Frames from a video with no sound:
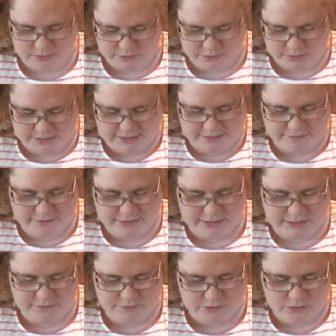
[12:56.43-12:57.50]
so I'll definitely
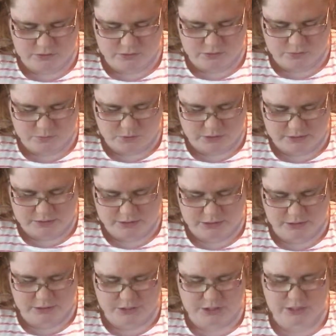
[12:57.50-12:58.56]
have to do some
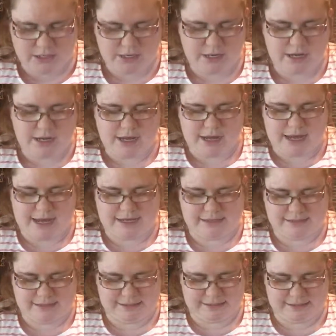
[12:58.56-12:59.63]
research
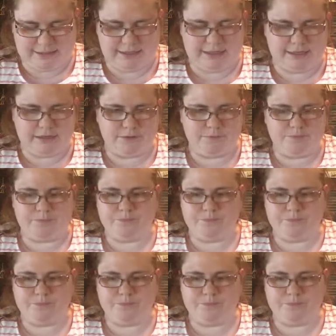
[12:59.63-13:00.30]
and see.